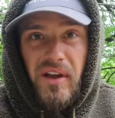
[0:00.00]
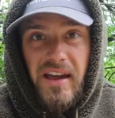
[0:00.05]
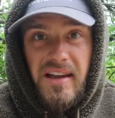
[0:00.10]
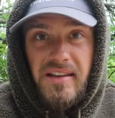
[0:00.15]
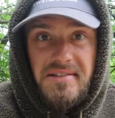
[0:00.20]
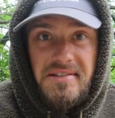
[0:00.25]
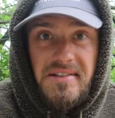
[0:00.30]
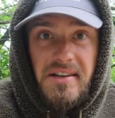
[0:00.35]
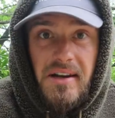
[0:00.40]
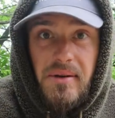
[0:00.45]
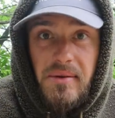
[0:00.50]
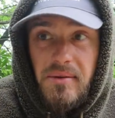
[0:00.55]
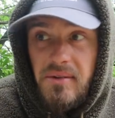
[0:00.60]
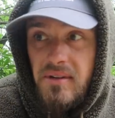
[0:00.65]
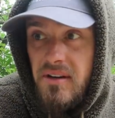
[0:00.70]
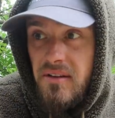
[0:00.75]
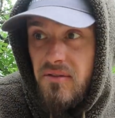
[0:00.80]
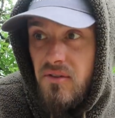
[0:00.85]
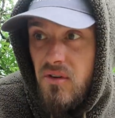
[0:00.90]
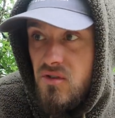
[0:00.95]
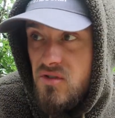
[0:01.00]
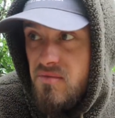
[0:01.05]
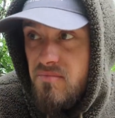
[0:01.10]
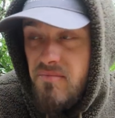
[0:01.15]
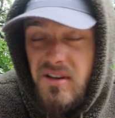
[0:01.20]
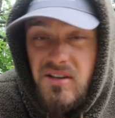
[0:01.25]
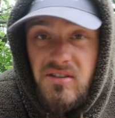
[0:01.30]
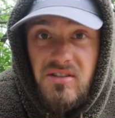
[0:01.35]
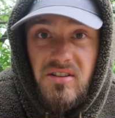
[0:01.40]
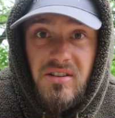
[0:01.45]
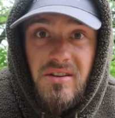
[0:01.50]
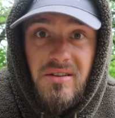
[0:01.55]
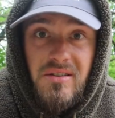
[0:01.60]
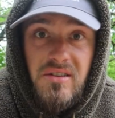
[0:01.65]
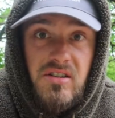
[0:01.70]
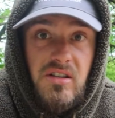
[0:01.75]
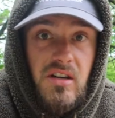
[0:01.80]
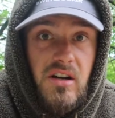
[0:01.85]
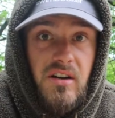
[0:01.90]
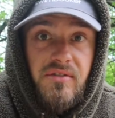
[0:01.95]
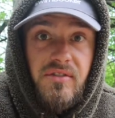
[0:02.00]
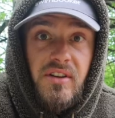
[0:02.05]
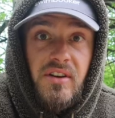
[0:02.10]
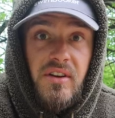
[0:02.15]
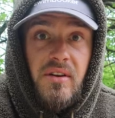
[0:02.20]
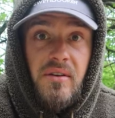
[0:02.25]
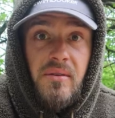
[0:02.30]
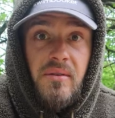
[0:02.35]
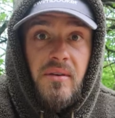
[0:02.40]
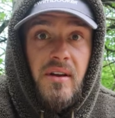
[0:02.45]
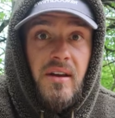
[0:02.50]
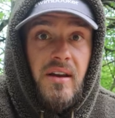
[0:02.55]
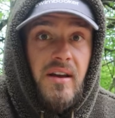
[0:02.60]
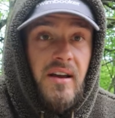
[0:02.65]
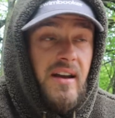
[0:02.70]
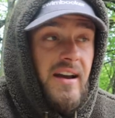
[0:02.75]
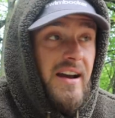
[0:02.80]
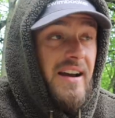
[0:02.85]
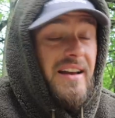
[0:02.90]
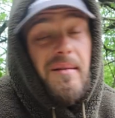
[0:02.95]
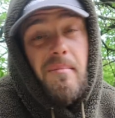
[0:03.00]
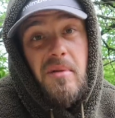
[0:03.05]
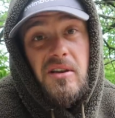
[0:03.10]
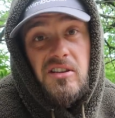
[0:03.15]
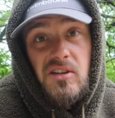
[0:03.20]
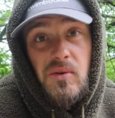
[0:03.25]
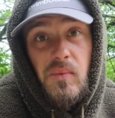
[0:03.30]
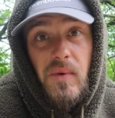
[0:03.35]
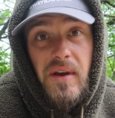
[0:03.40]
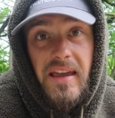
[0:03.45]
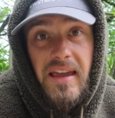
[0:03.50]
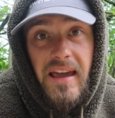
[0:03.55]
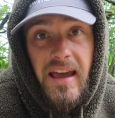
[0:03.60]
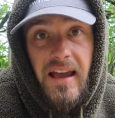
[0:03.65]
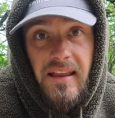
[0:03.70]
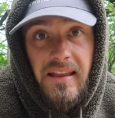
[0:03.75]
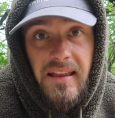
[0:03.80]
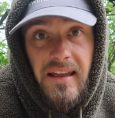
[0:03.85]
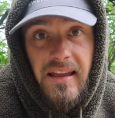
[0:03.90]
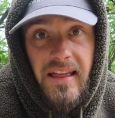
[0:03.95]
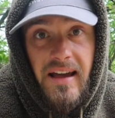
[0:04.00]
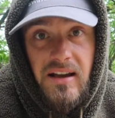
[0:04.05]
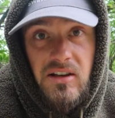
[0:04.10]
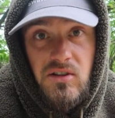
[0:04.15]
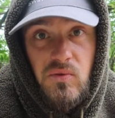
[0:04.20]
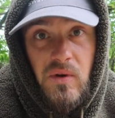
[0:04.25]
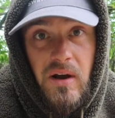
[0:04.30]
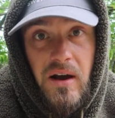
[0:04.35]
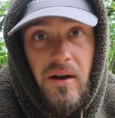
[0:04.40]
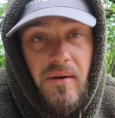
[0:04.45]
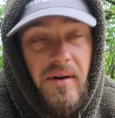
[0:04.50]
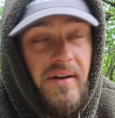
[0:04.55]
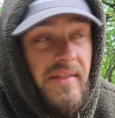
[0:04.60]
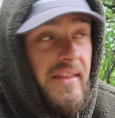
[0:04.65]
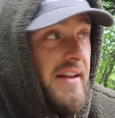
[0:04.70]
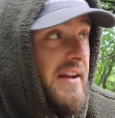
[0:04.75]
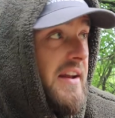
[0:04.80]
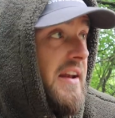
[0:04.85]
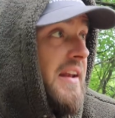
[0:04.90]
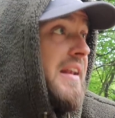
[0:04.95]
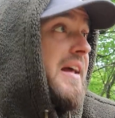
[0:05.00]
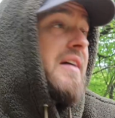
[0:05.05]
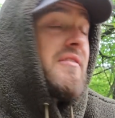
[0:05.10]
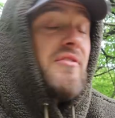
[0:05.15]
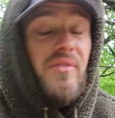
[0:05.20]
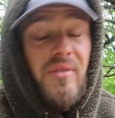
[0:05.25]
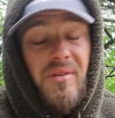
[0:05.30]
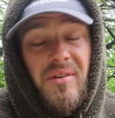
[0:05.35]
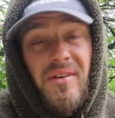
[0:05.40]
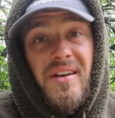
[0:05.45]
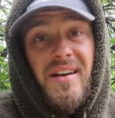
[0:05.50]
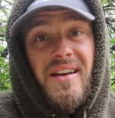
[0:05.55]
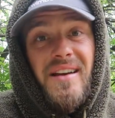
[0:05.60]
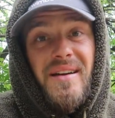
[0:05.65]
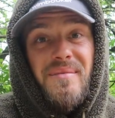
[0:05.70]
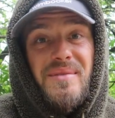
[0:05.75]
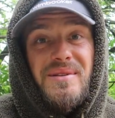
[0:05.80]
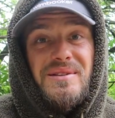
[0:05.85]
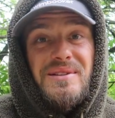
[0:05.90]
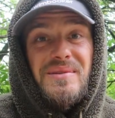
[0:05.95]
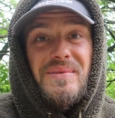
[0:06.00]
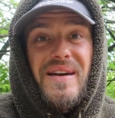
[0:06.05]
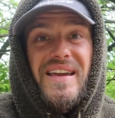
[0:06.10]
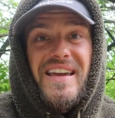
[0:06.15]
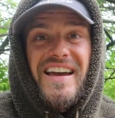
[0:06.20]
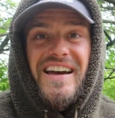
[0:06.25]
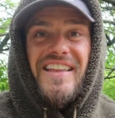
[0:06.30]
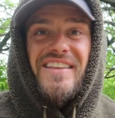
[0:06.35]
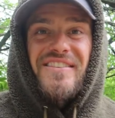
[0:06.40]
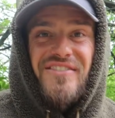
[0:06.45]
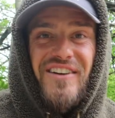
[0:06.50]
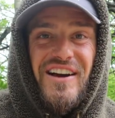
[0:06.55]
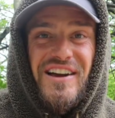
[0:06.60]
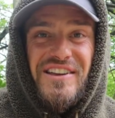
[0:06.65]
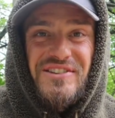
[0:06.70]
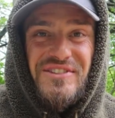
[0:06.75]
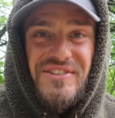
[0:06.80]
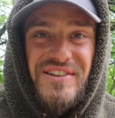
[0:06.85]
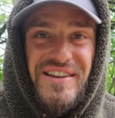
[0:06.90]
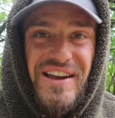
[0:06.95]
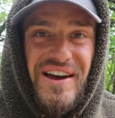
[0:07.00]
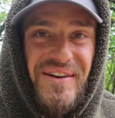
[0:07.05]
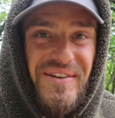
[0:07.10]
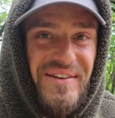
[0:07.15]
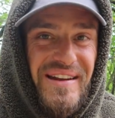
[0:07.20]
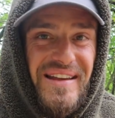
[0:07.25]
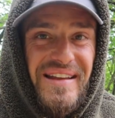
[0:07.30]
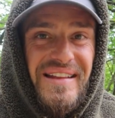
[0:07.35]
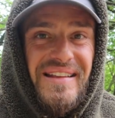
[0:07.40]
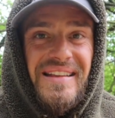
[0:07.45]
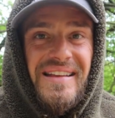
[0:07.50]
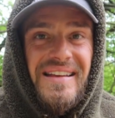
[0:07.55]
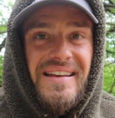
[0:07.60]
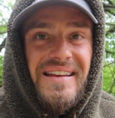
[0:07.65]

getting soaked, and I've got some bits to do this afternoon, and a busy weekend at that as well, and then another busy week at the factory going in